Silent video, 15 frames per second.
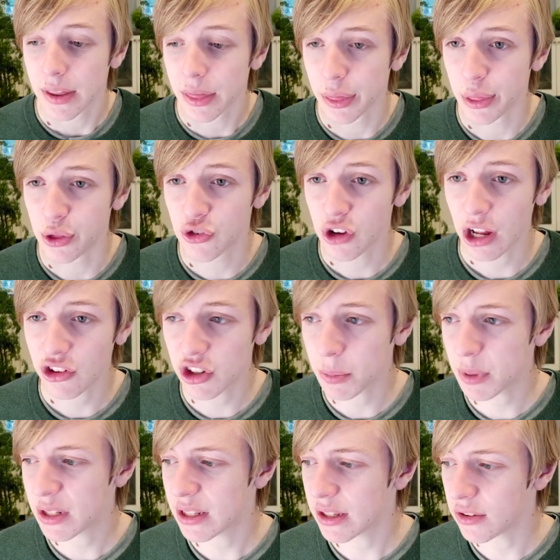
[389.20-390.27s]

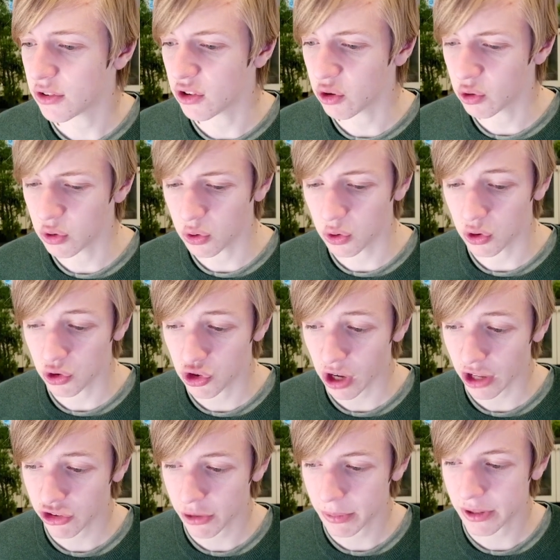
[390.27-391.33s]

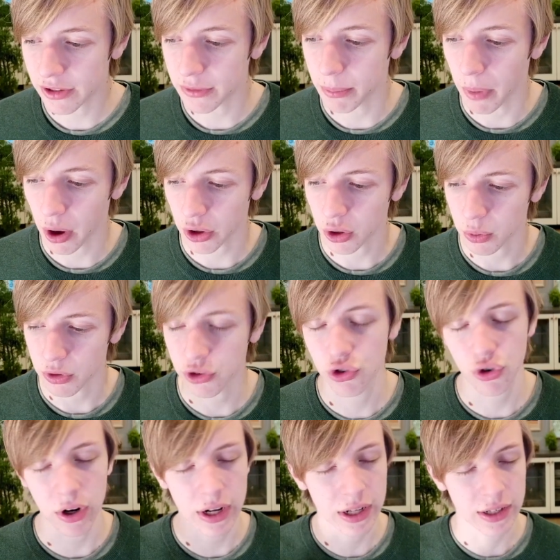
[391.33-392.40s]
ChatGPT's model was
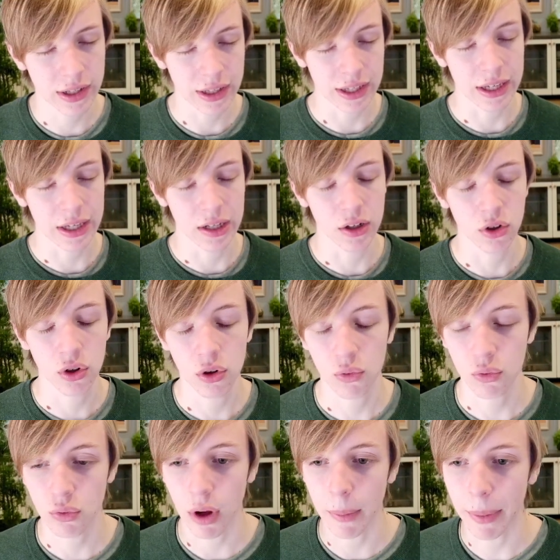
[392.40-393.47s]
trained in
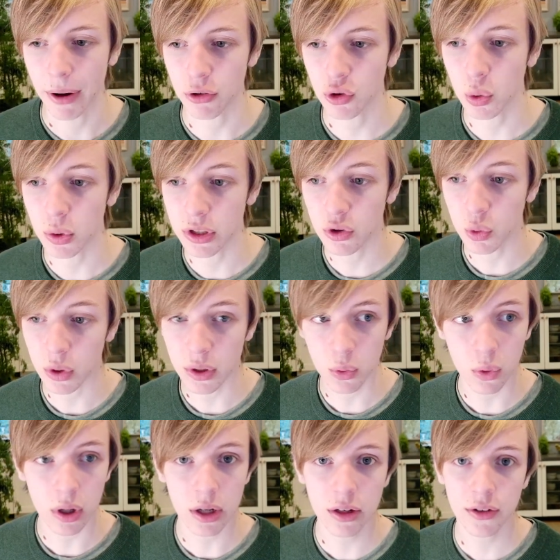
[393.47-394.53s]
about
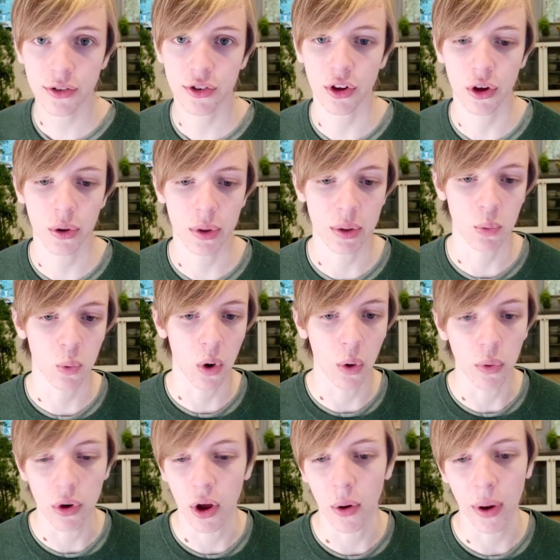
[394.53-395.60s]
2021, so it
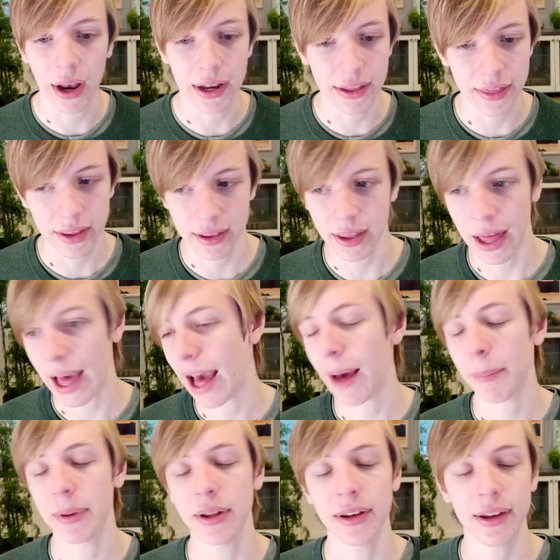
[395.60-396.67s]
won't know anything that
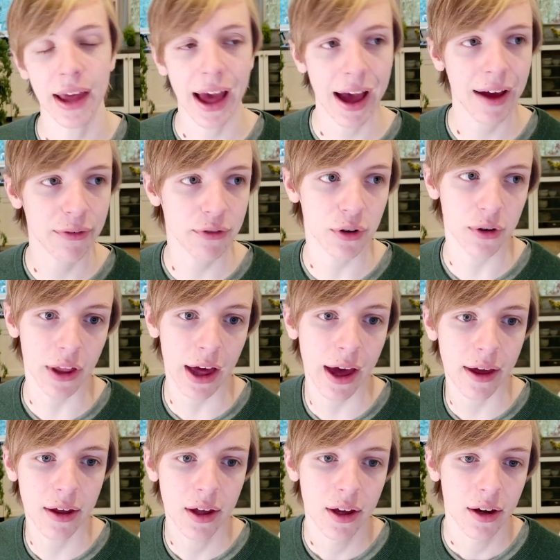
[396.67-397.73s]
happened after
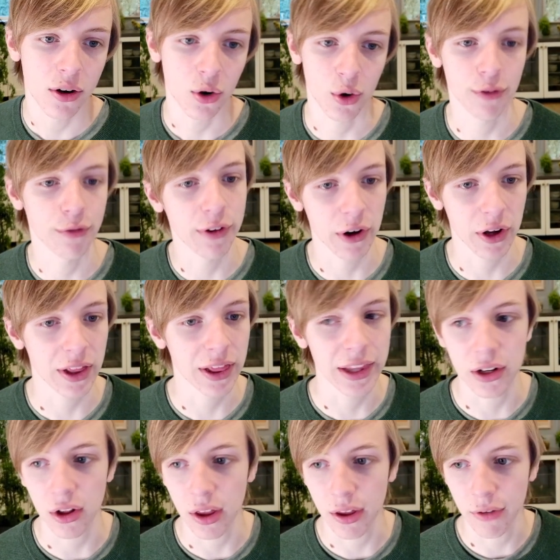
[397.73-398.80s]
that, or very
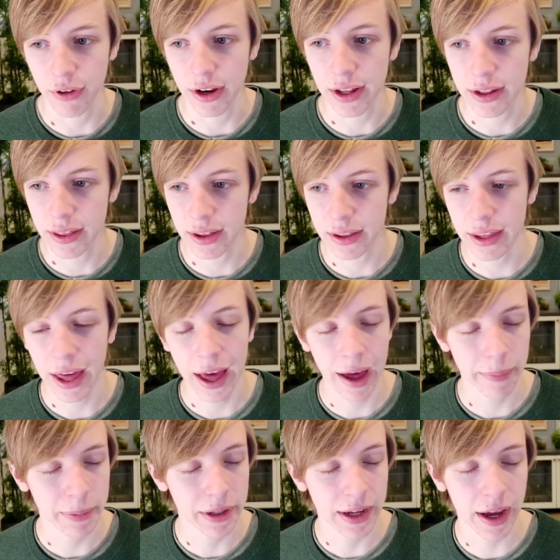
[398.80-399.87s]
little of anything that
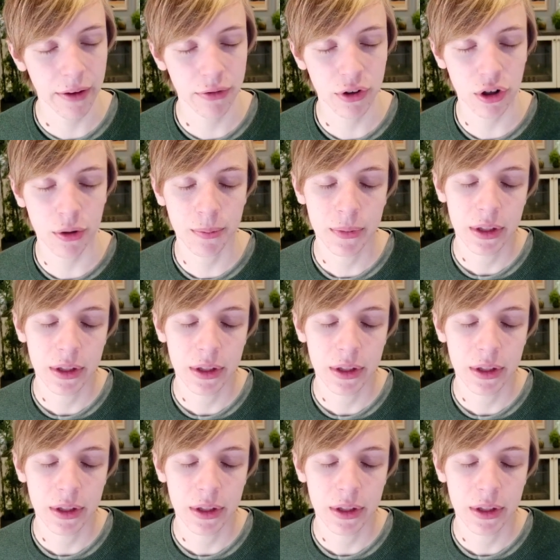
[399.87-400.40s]
happened after.